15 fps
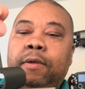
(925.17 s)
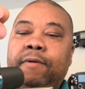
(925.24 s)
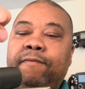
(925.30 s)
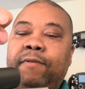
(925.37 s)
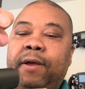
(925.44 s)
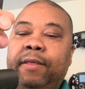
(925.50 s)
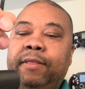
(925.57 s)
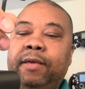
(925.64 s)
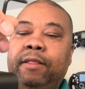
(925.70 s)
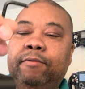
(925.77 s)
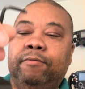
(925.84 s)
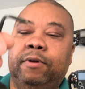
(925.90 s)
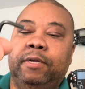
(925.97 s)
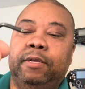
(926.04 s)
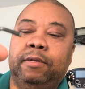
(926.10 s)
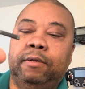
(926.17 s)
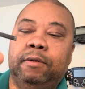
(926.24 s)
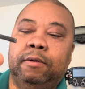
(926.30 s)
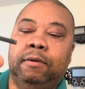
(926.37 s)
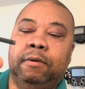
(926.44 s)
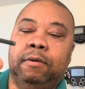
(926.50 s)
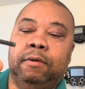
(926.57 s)
Find the other one.
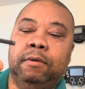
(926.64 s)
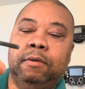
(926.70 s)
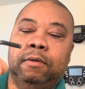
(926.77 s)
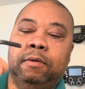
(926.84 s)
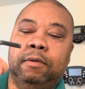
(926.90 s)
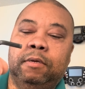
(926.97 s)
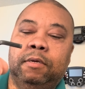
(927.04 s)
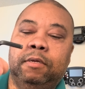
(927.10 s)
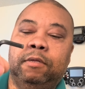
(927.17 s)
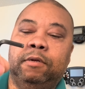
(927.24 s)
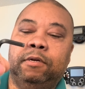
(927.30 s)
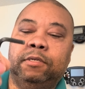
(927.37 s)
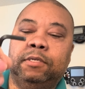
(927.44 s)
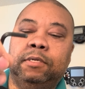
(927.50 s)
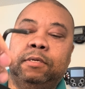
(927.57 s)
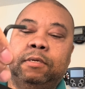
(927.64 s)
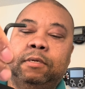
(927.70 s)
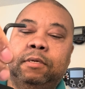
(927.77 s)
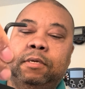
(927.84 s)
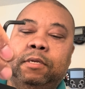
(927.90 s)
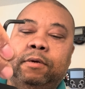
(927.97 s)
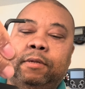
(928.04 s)
There's
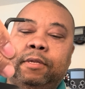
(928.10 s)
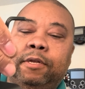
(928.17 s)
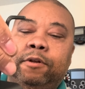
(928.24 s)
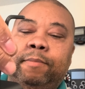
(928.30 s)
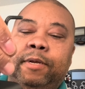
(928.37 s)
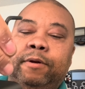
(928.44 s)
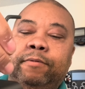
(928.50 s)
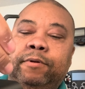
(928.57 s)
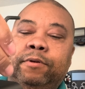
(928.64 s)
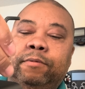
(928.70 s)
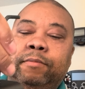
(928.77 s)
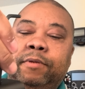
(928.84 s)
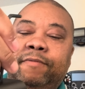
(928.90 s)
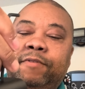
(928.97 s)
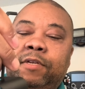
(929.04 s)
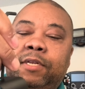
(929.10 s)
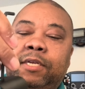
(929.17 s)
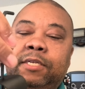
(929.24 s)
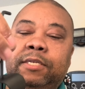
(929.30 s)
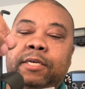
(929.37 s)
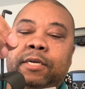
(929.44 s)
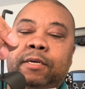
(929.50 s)
a little bit of room if you need
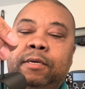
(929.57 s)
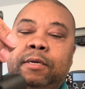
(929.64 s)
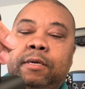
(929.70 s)
to